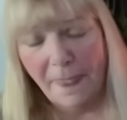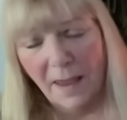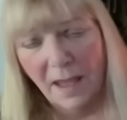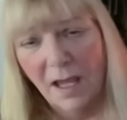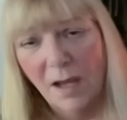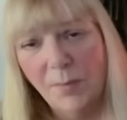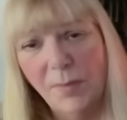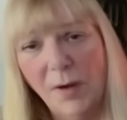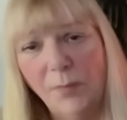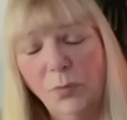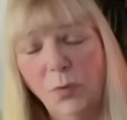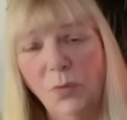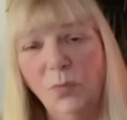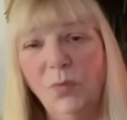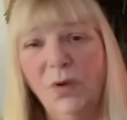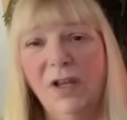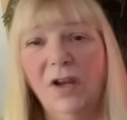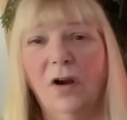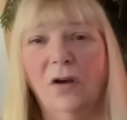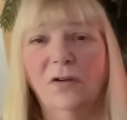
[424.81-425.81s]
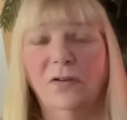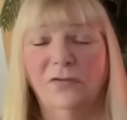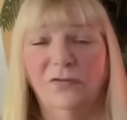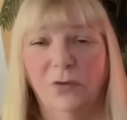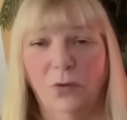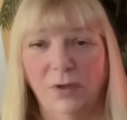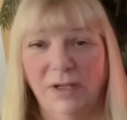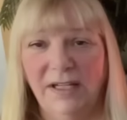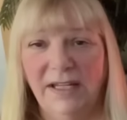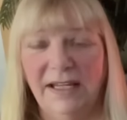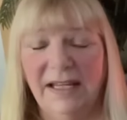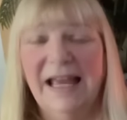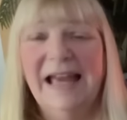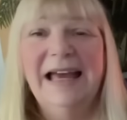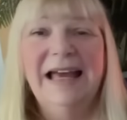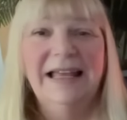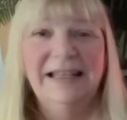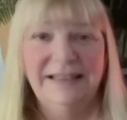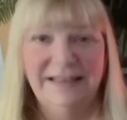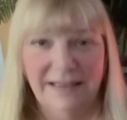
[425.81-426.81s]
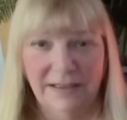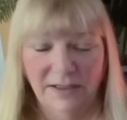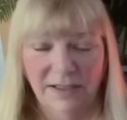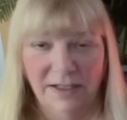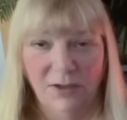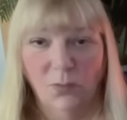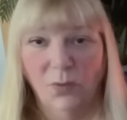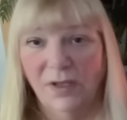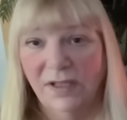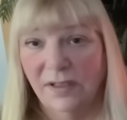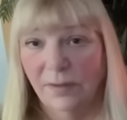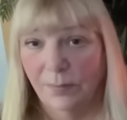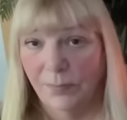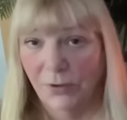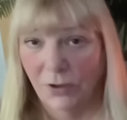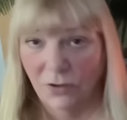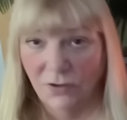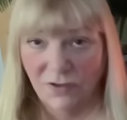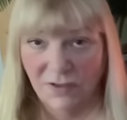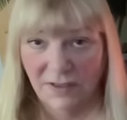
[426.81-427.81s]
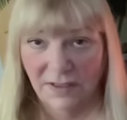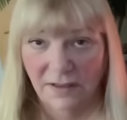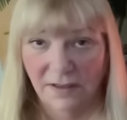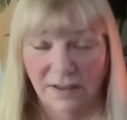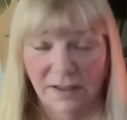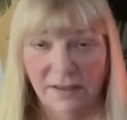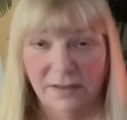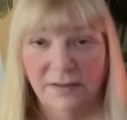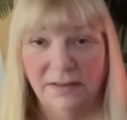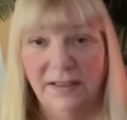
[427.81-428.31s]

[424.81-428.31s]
come up when we are avoiding dealing with a person, uh,